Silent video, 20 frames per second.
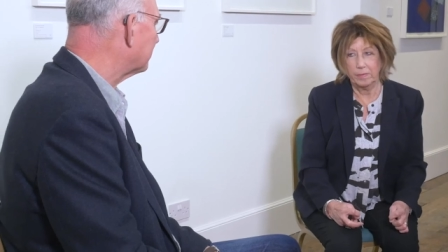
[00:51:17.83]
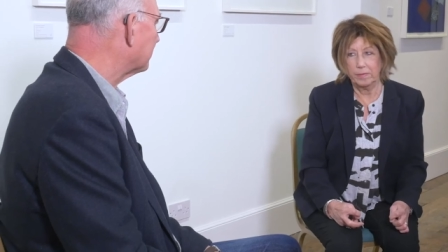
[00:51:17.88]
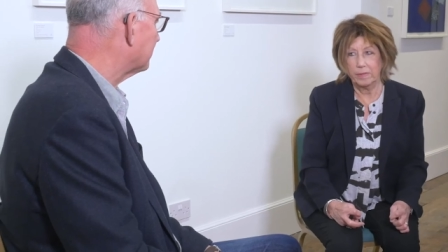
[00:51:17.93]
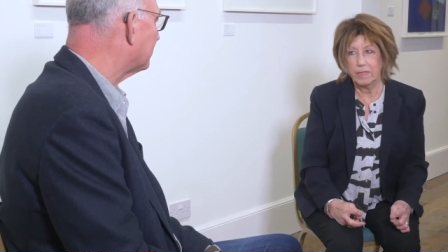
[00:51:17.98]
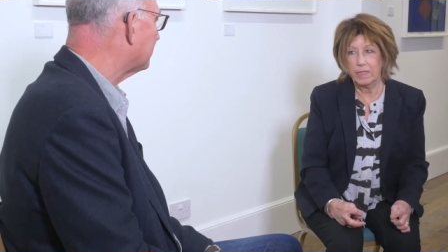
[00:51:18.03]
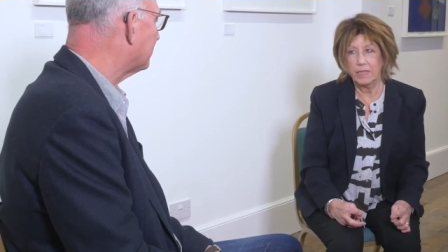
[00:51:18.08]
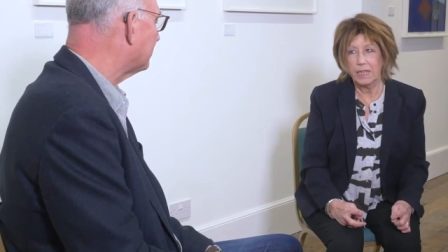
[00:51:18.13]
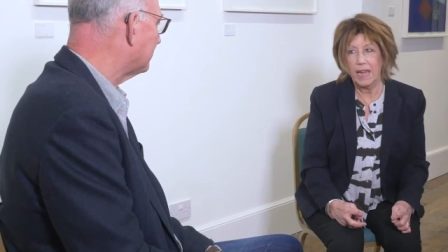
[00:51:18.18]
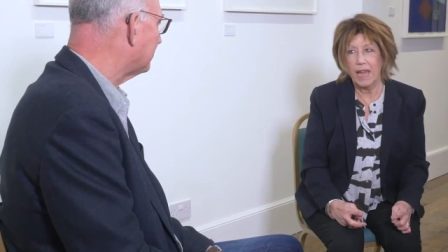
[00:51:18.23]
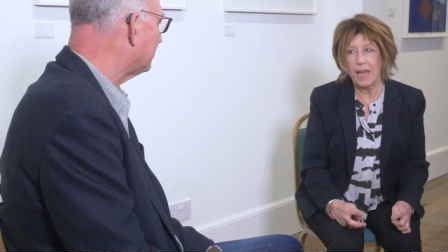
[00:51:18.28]

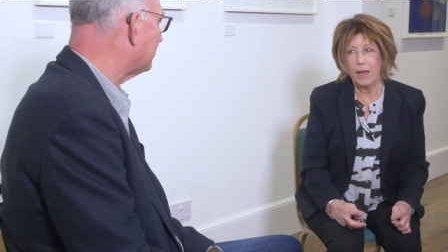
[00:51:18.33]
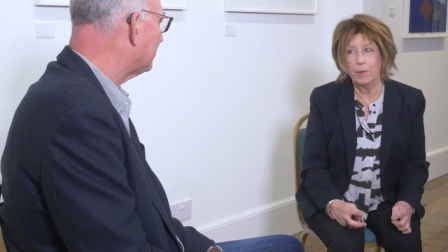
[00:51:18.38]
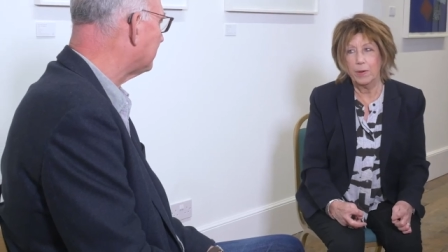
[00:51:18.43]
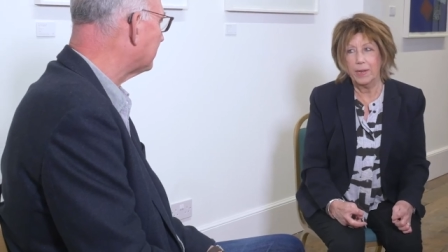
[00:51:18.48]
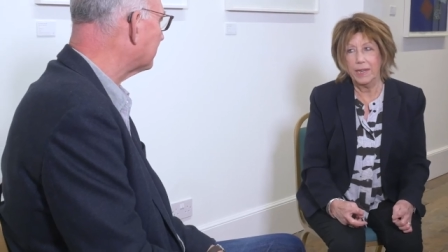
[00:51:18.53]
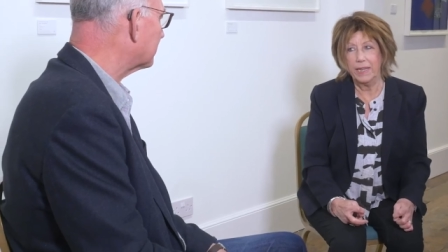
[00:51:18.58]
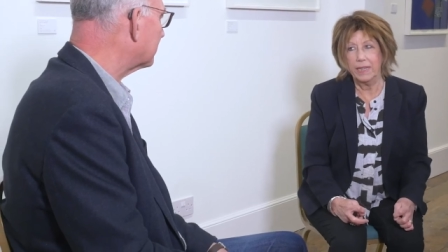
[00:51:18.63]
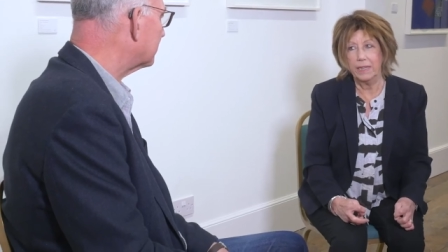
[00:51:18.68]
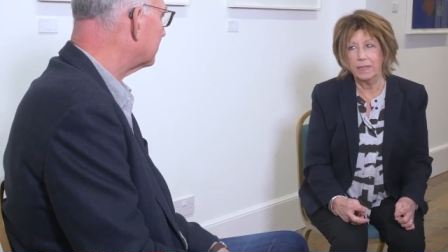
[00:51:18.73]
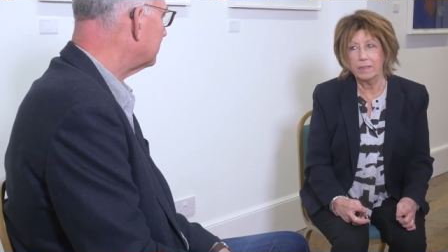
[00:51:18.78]
see how
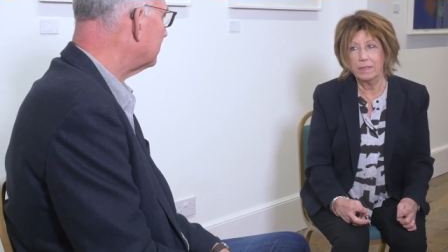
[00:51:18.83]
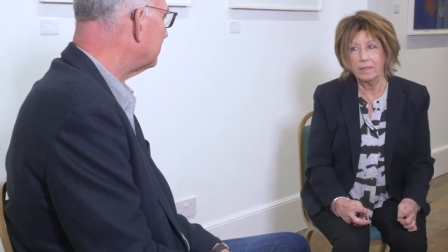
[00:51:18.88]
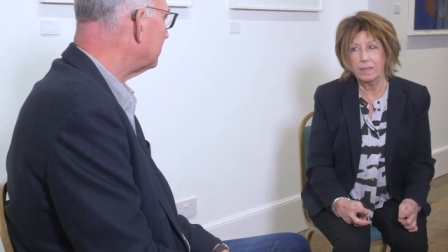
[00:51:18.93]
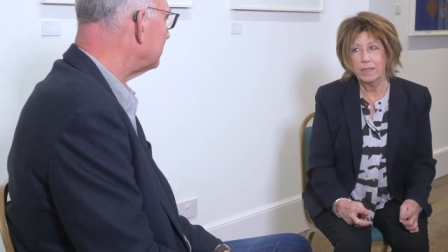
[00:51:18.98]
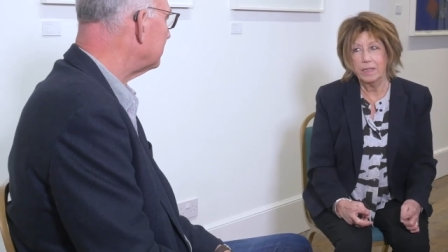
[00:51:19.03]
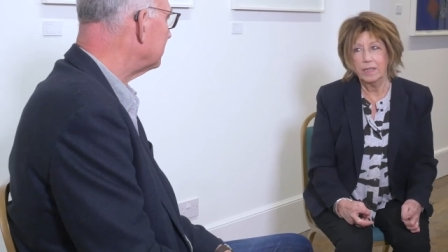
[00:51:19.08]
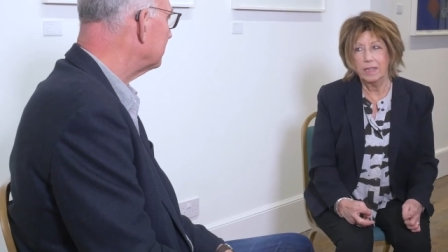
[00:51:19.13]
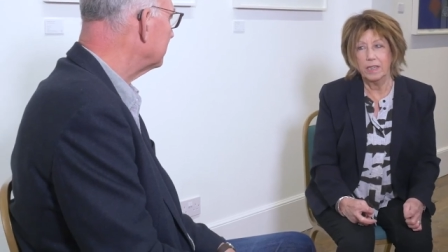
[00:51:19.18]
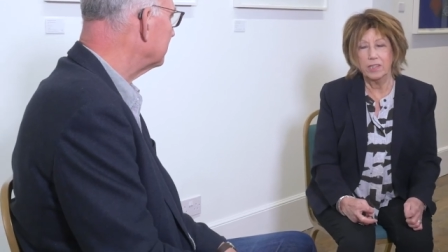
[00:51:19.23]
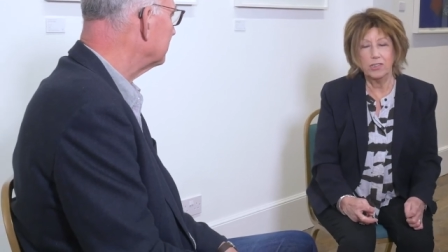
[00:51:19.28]
he is,
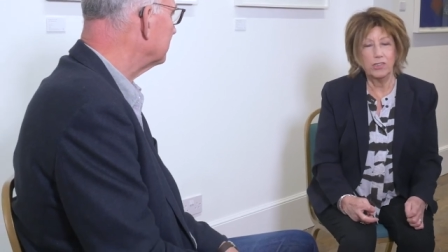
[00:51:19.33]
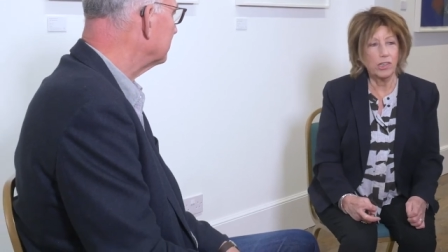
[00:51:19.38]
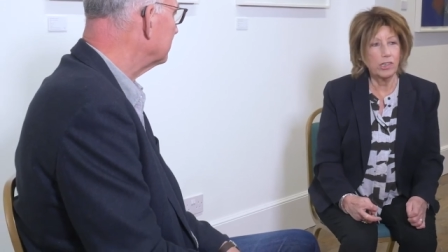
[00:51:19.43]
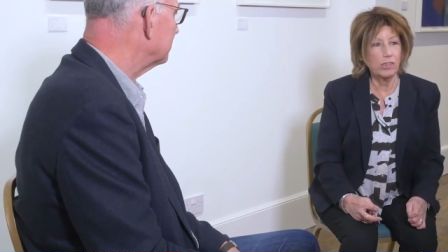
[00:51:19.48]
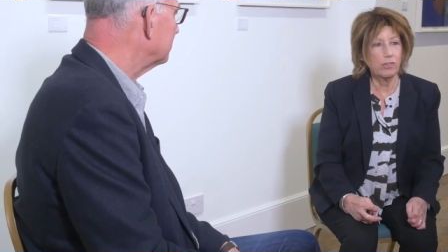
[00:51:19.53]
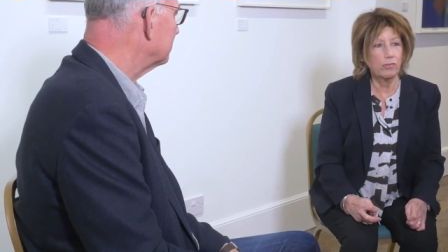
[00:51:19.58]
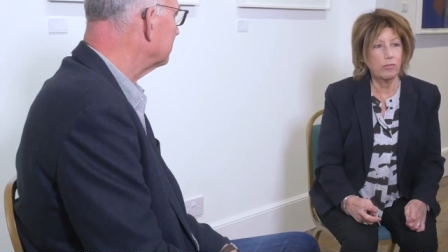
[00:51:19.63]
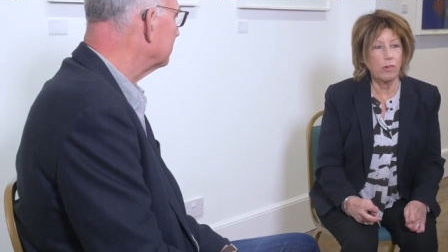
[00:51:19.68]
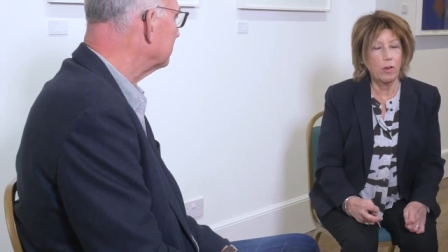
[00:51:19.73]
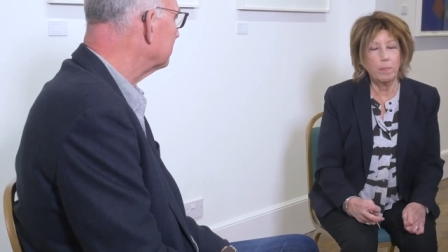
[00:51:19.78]
and
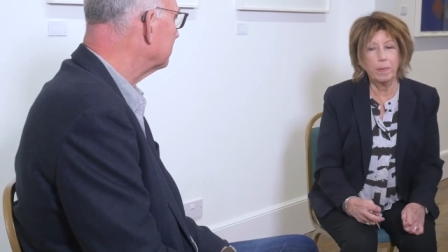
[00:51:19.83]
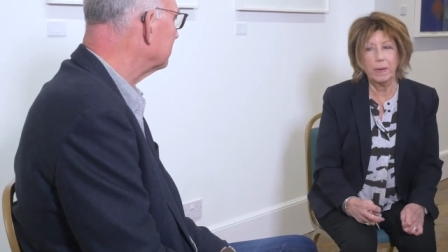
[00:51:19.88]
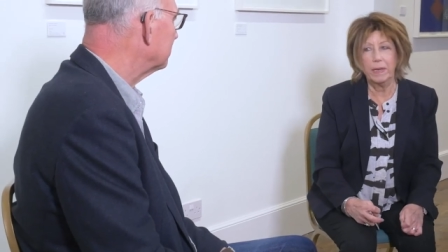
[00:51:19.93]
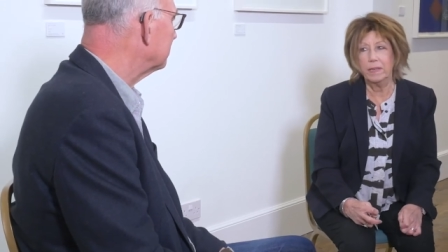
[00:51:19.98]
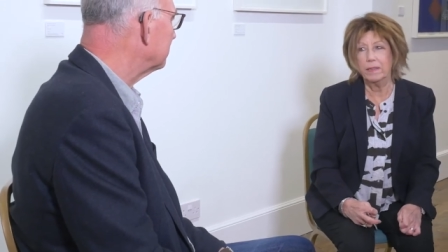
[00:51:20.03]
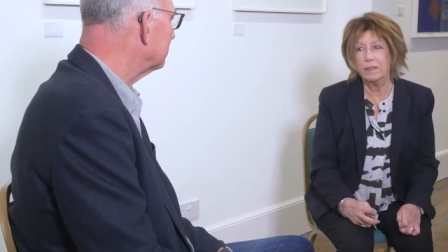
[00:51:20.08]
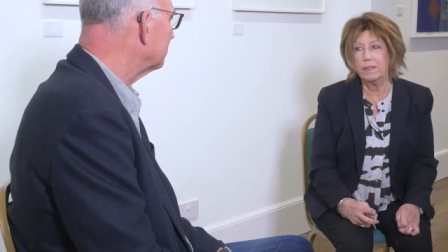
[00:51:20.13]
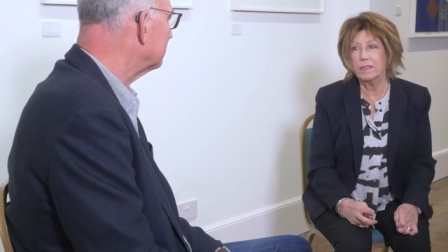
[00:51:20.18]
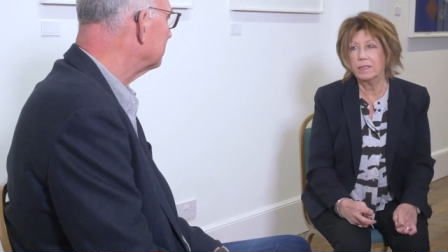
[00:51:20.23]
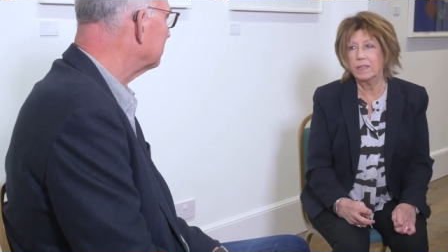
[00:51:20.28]
just drop
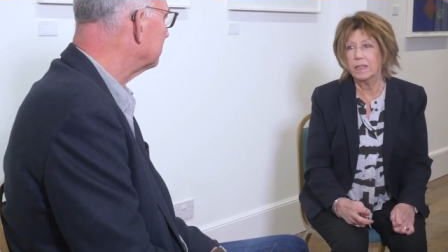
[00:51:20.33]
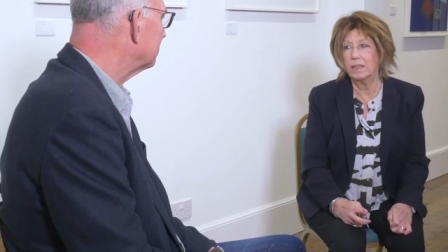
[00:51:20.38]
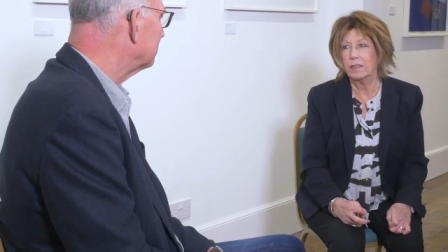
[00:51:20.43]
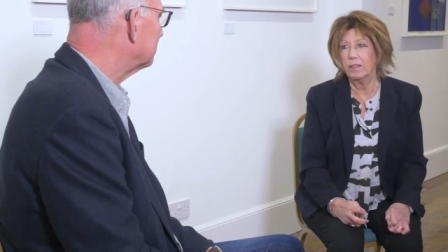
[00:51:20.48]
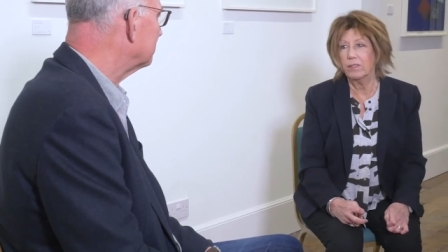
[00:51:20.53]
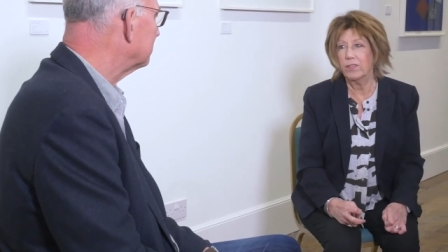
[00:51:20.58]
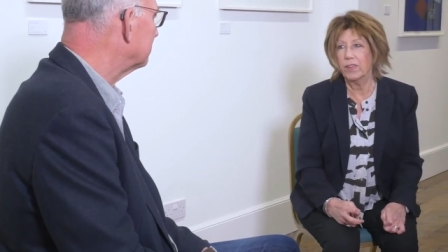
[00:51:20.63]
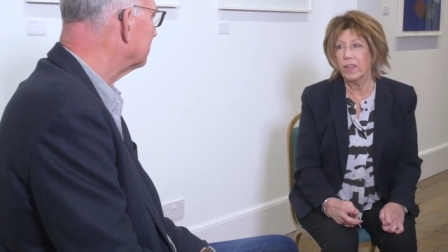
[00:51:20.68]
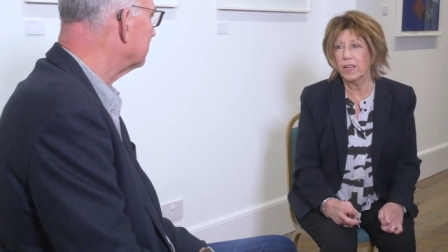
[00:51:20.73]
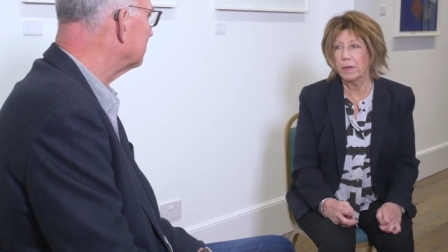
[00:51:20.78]
in this little
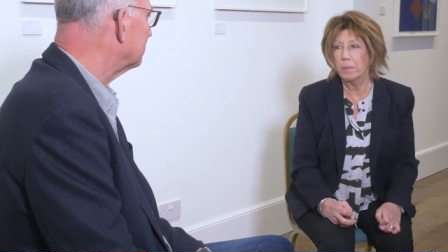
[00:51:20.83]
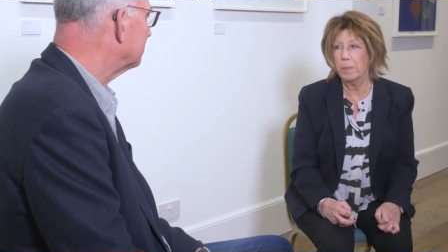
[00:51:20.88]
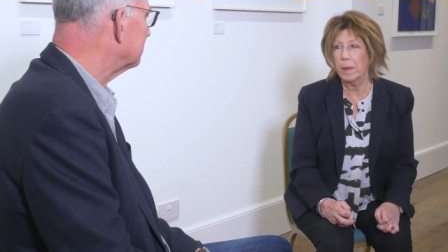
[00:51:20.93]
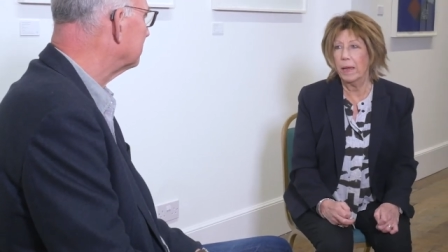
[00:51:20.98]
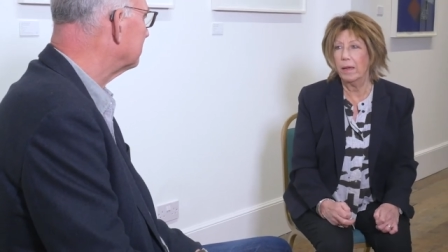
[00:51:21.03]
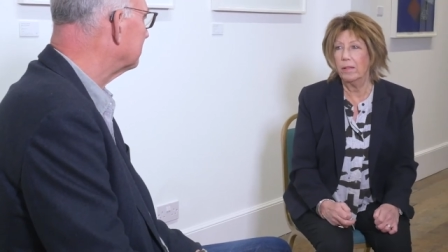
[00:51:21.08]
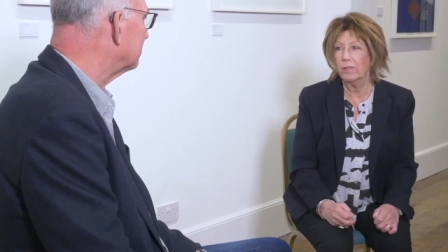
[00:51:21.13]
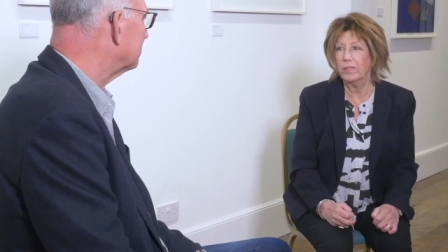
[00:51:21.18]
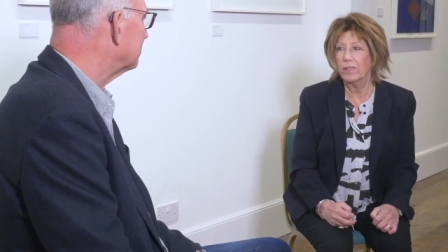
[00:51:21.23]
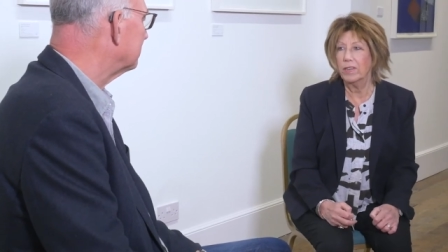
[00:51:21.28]
thing
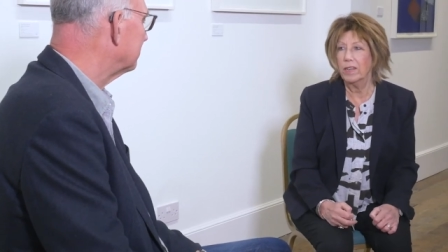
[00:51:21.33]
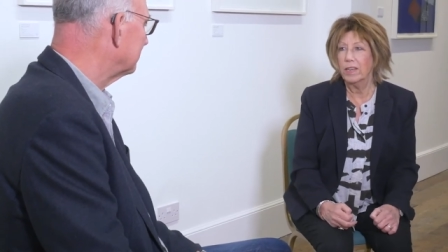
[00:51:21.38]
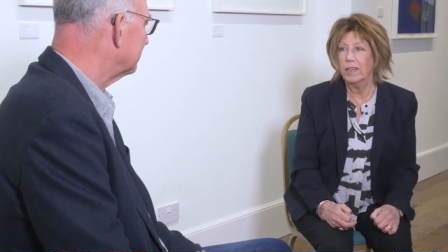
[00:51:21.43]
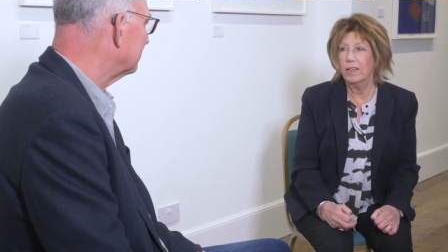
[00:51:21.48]
about,